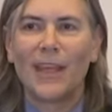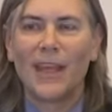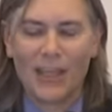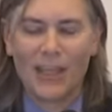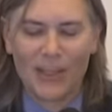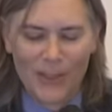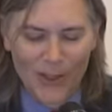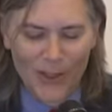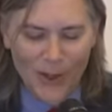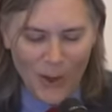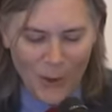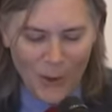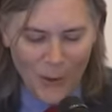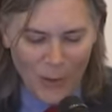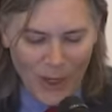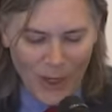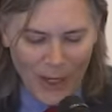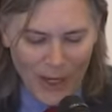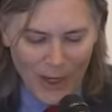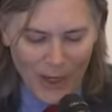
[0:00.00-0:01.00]

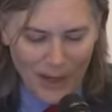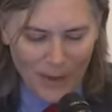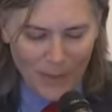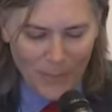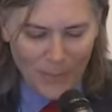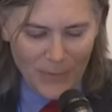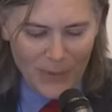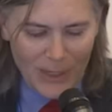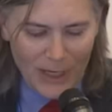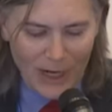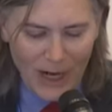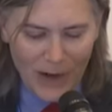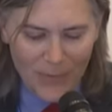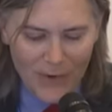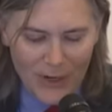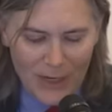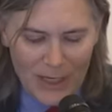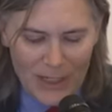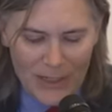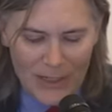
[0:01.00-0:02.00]
So the
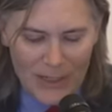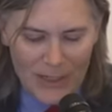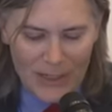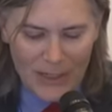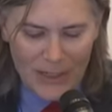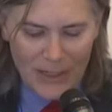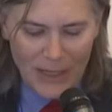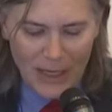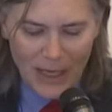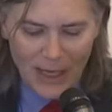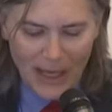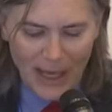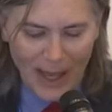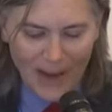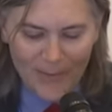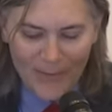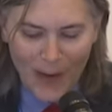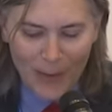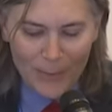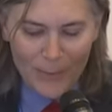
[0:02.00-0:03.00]
governance
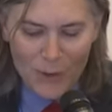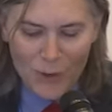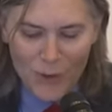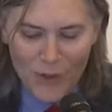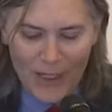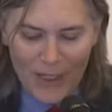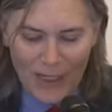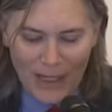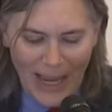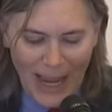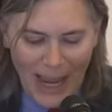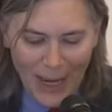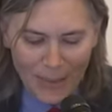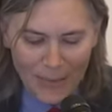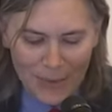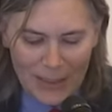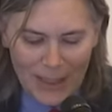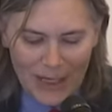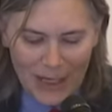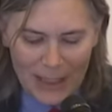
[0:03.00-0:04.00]
of upstream
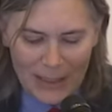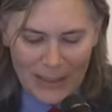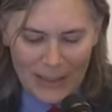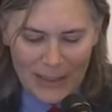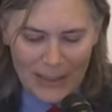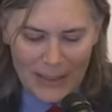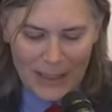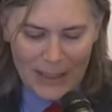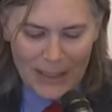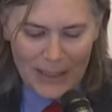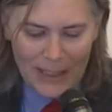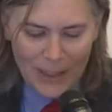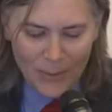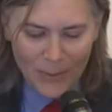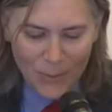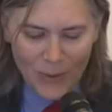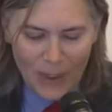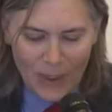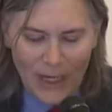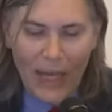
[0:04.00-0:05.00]
inhabitants
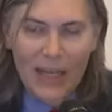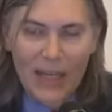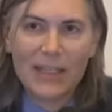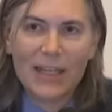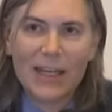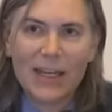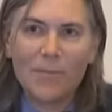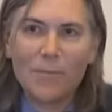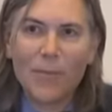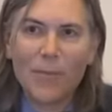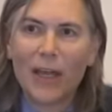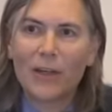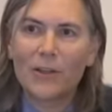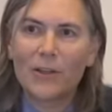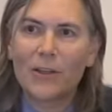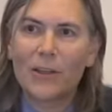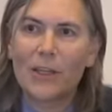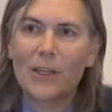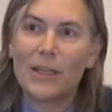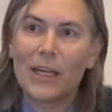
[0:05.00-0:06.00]
really has an
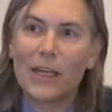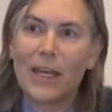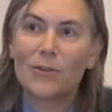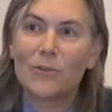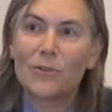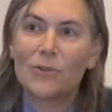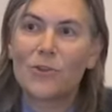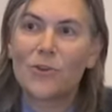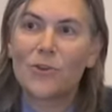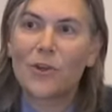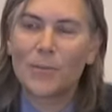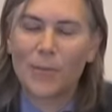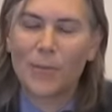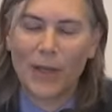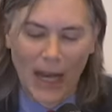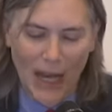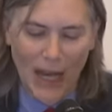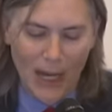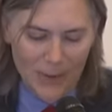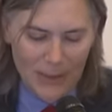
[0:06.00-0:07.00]
impact on the downstream
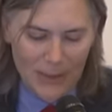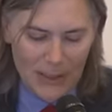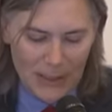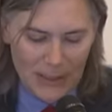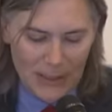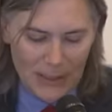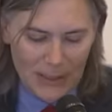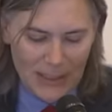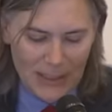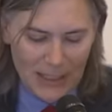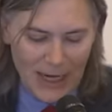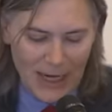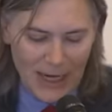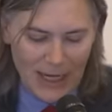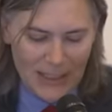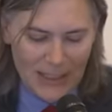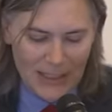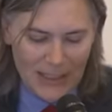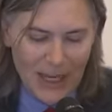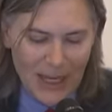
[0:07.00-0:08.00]
inhabitants.
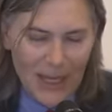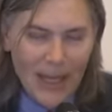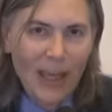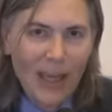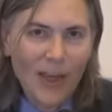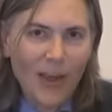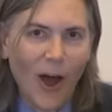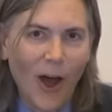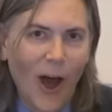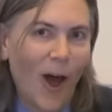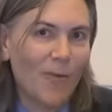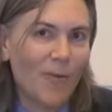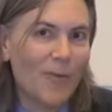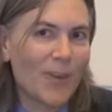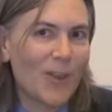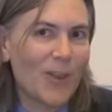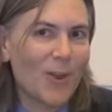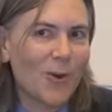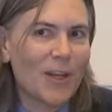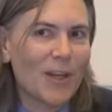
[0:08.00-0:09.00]
And
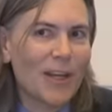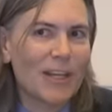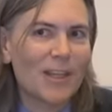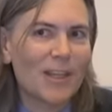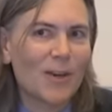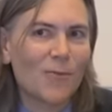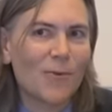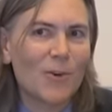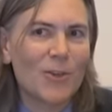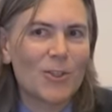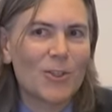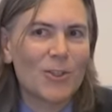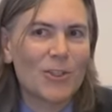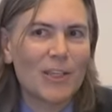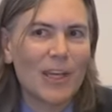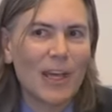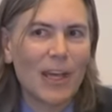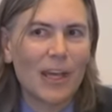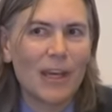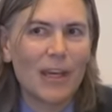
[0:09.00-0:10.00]
often they're in a different
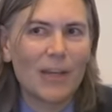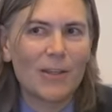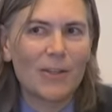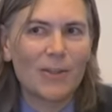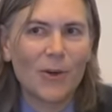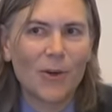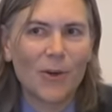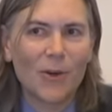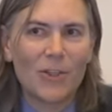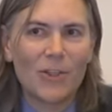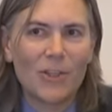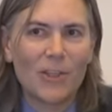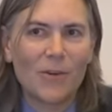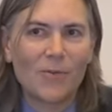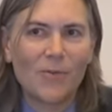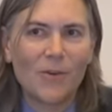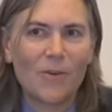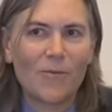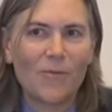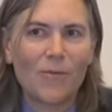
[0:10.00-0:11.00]
state or
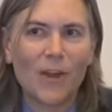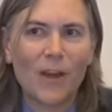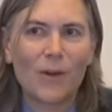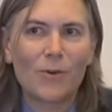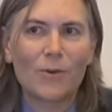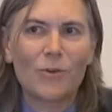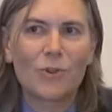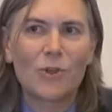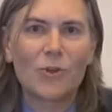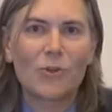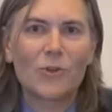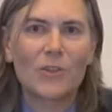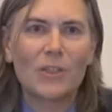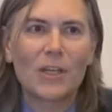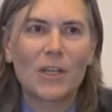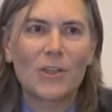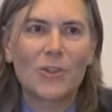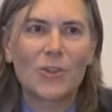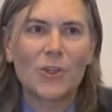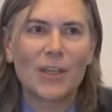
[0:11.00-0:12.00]
different federal
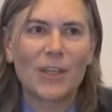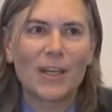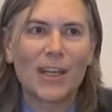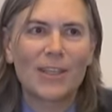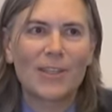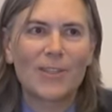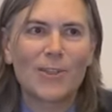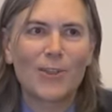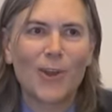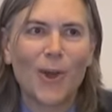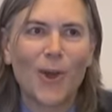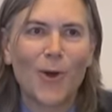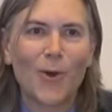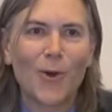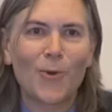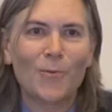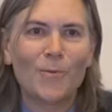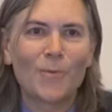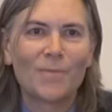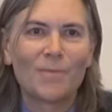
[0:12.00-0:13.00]
jurisdiction, and
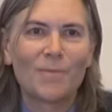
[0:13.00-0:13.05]
so